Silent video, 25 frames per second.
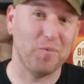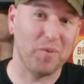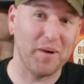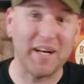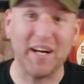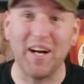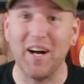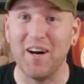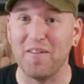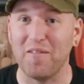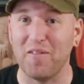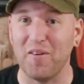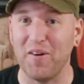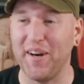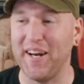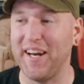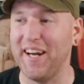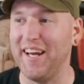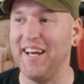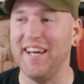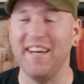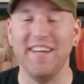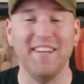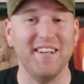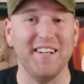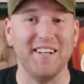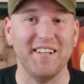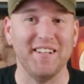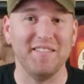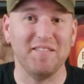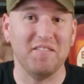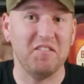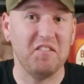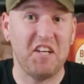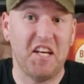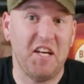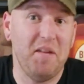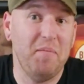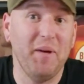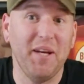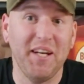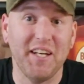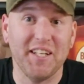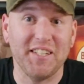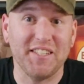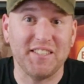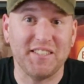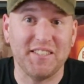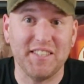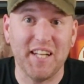recovering it, and then keeping
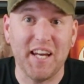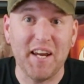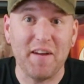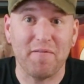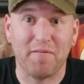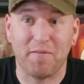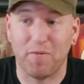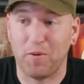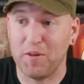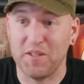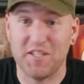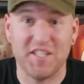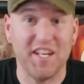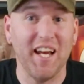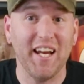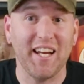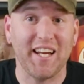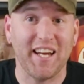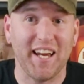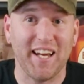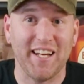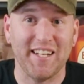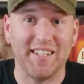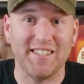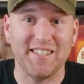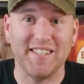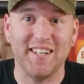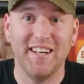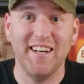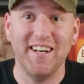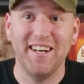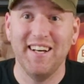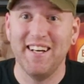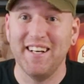it safe for decades?